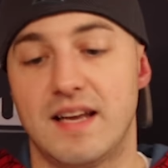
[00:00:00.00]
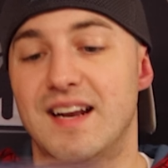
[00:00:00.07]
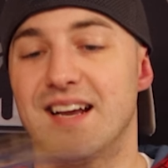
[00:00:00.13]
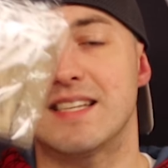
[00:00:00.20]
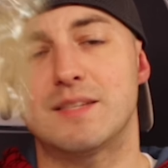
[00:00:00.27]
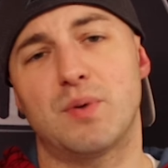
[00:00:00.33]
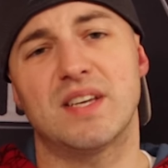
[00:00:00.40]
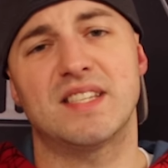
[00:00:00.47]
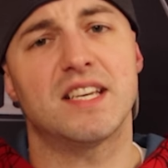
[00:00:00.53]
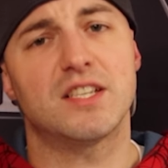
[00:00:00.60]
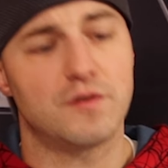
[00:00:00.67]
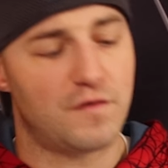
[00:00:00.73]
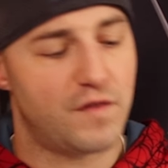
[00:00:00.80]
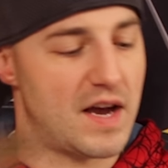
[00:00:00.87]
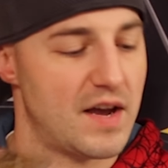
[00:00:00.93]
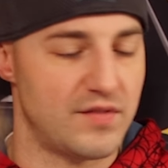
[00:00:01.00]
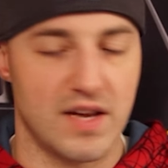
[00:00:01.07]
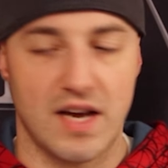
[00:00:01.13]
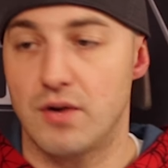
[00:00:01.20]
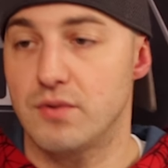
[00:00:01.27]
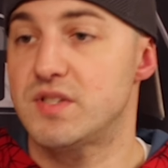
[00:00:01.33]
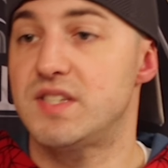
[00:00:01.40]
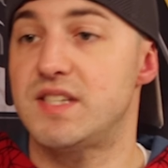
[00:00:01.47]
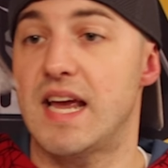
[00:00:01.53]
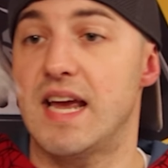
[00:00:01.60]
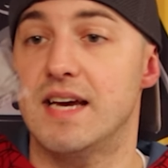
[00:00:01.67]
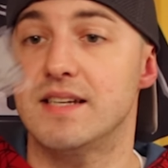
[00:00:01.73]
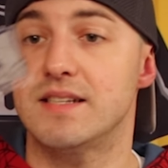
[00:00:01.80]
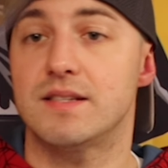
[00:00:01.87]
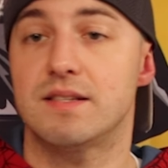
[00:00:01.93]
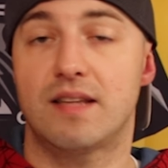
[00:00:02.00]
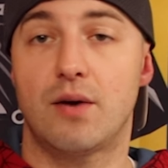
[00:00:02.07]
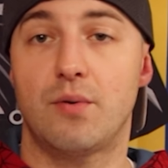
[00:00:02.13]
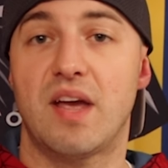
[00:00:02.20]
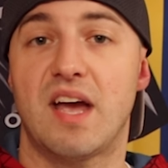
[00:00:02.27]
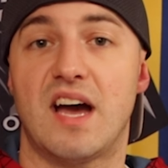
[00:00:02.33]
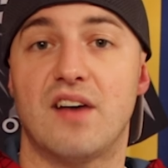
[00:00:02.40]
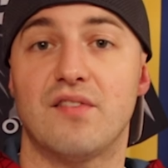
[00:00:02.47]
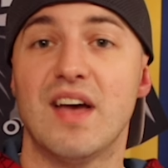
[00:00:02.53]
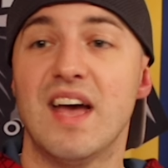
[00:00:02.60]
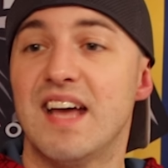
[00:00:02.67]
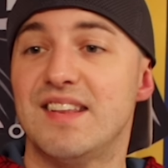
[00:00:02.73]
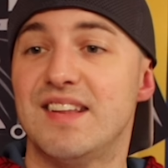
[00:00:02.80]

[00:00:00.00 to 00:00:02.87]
and I guess PlayStation 5 now, stand that we have.